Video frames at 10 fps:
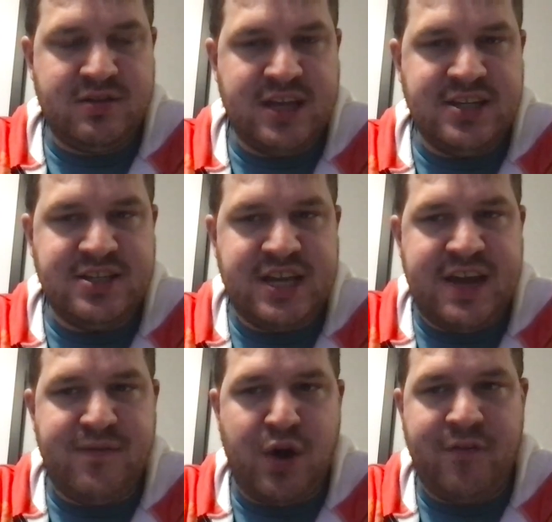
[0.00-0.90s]
This is
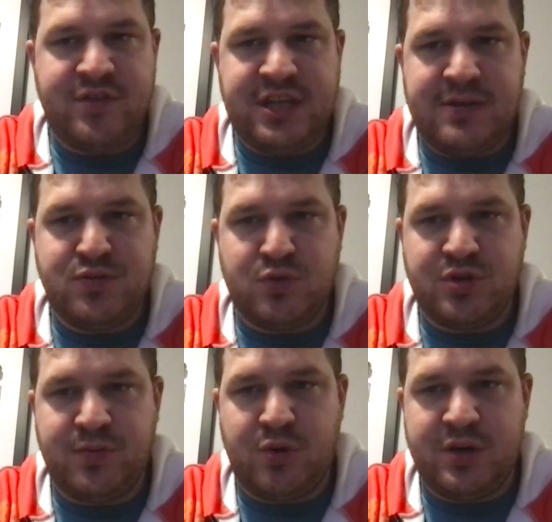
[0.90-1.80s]
Sam on for Sam
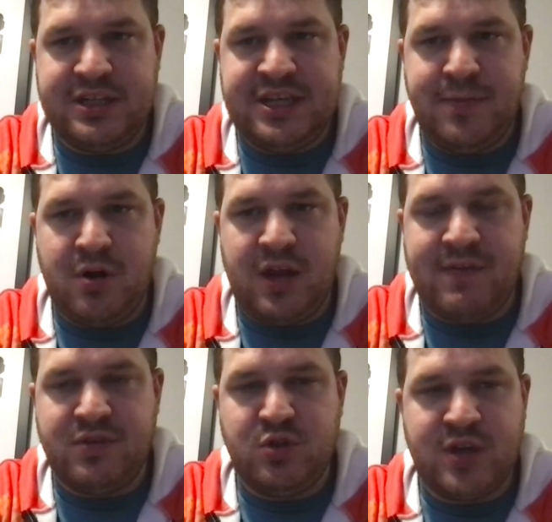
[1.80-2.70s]
Sports Report, December
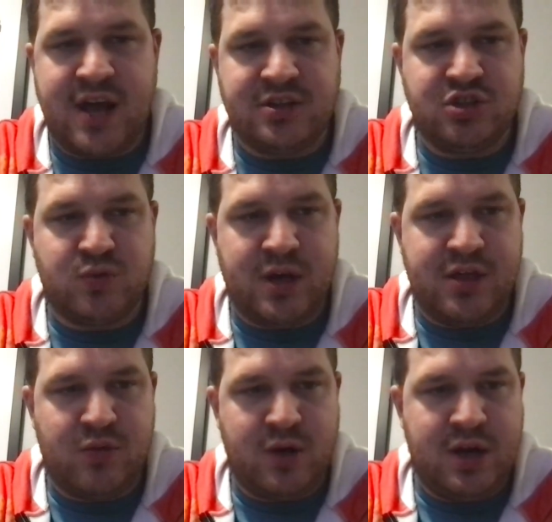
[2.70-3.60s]
11th,
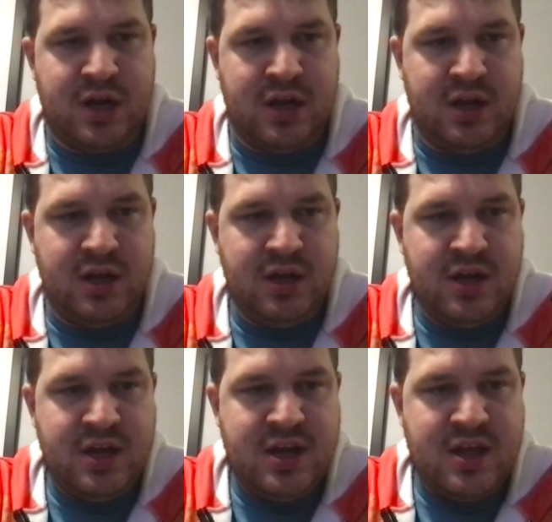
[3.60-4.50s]
2023.
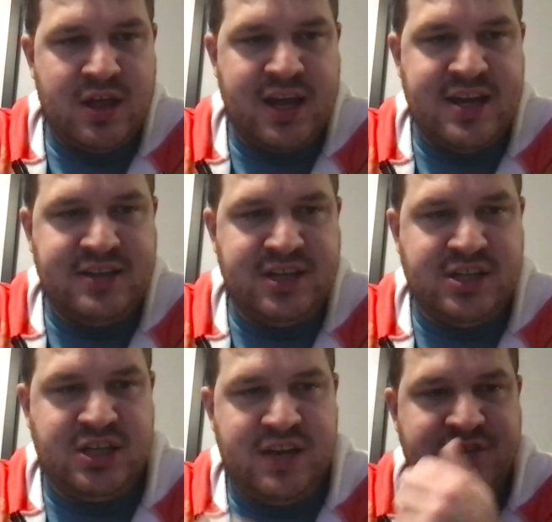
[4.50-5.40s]
The Kansas
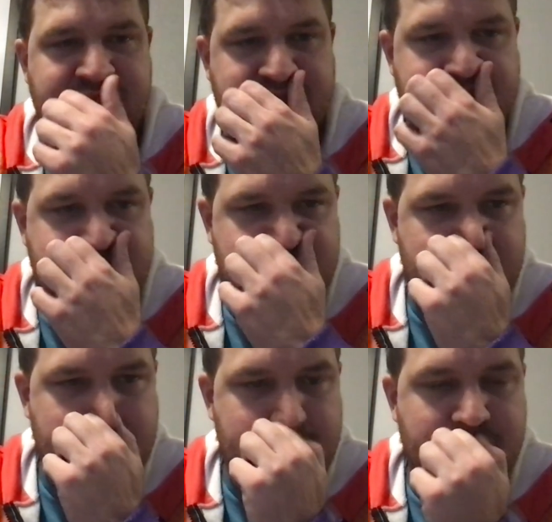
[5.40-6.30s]
City Chiefs
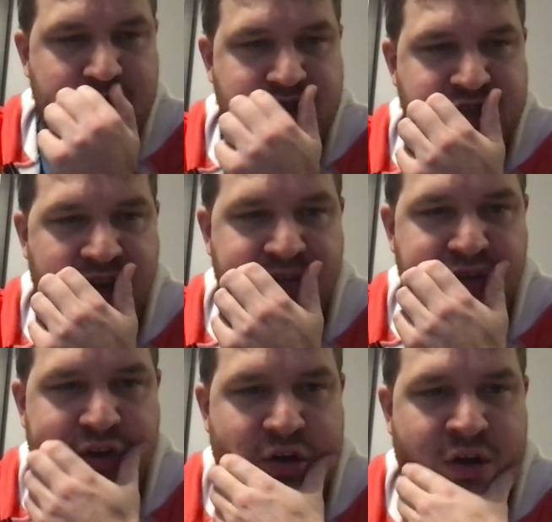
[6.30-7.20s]

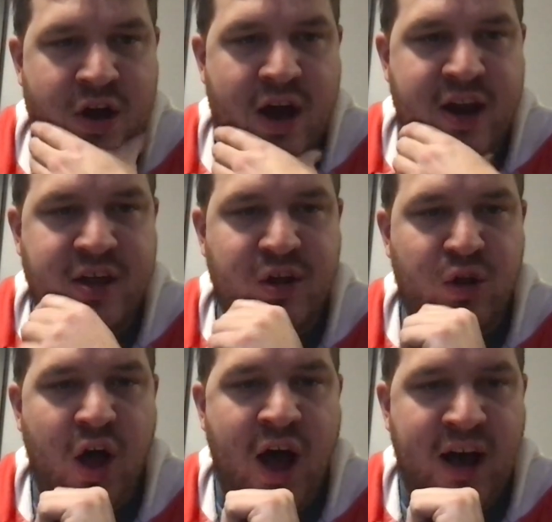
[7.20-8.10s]
suffer another
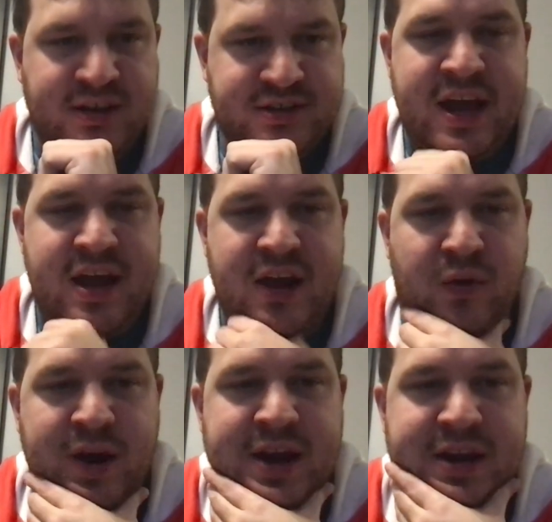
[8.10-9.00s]
loss. A
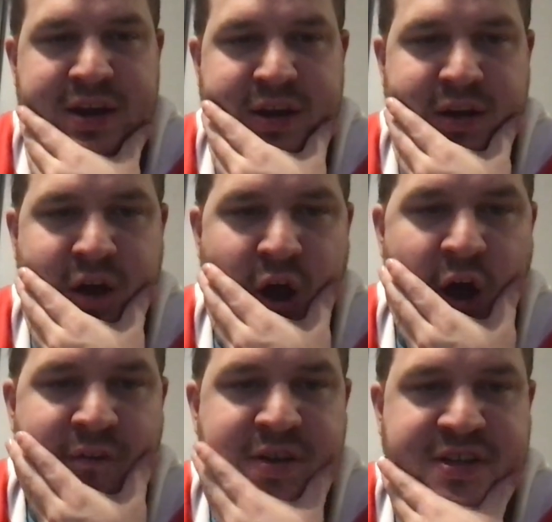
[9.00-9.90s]
great
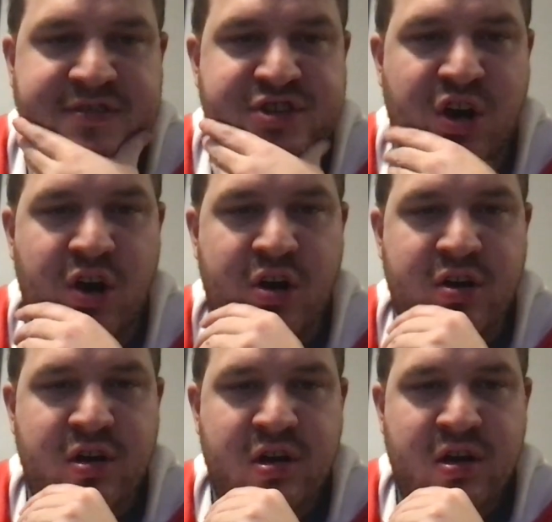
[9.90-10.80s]
offensive
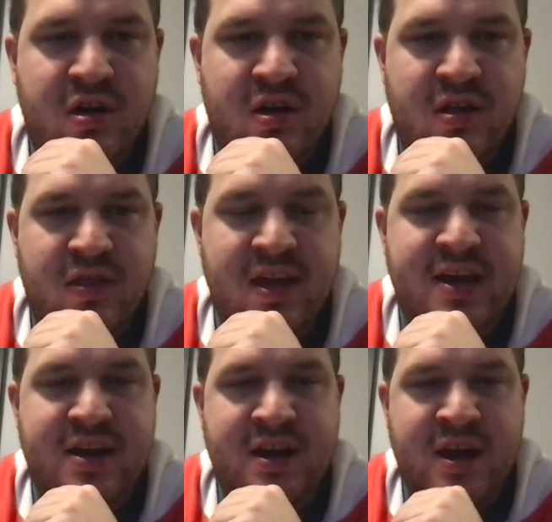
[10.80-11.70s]
start,
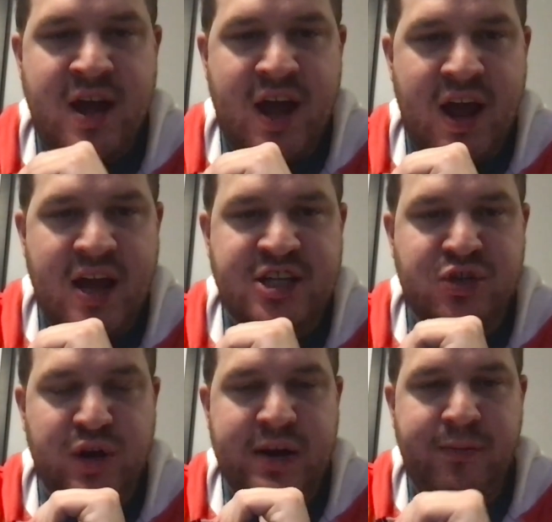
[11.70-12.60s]
then a
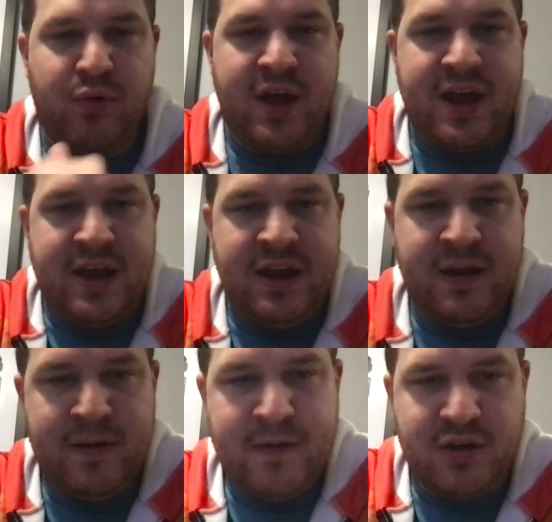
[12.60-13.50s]

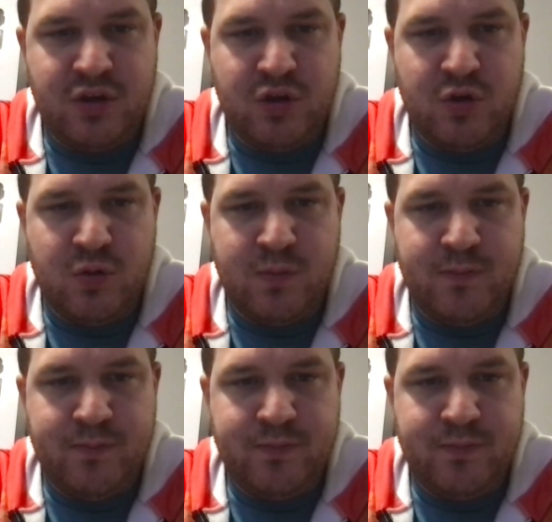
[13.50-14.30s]
screenplay to